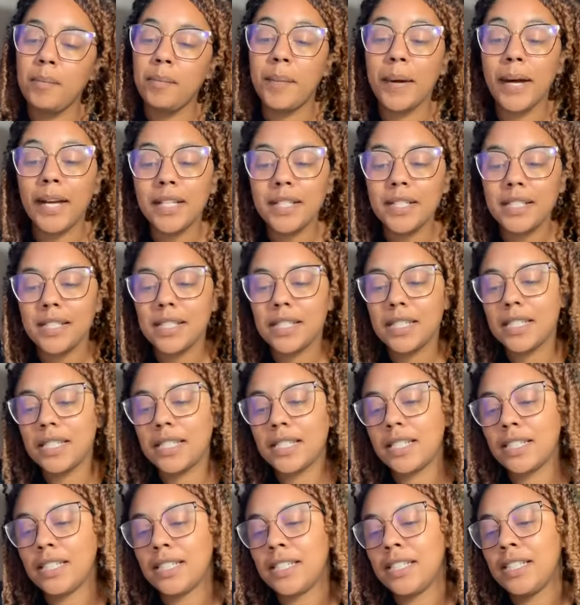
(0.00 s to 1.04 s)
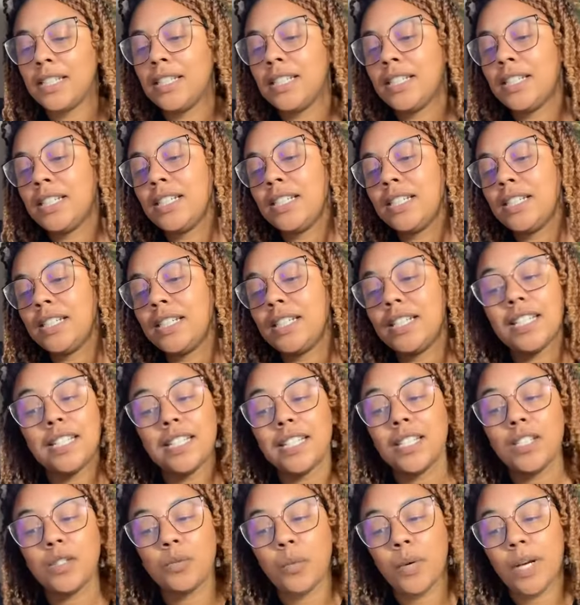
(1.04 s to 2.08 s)
But
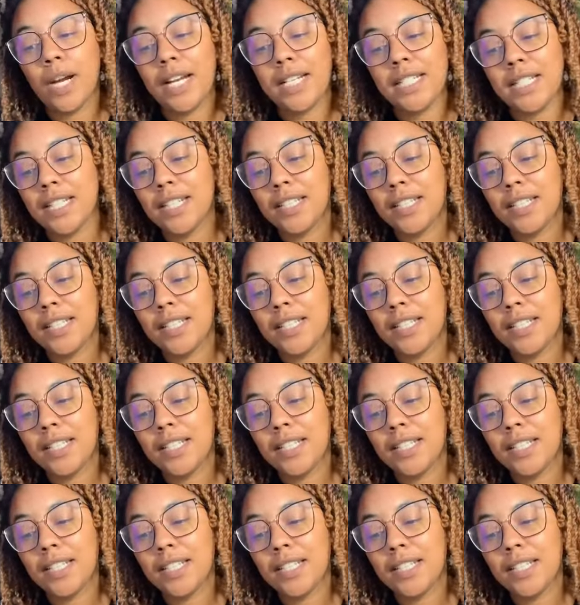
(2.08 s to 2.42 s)
this is what I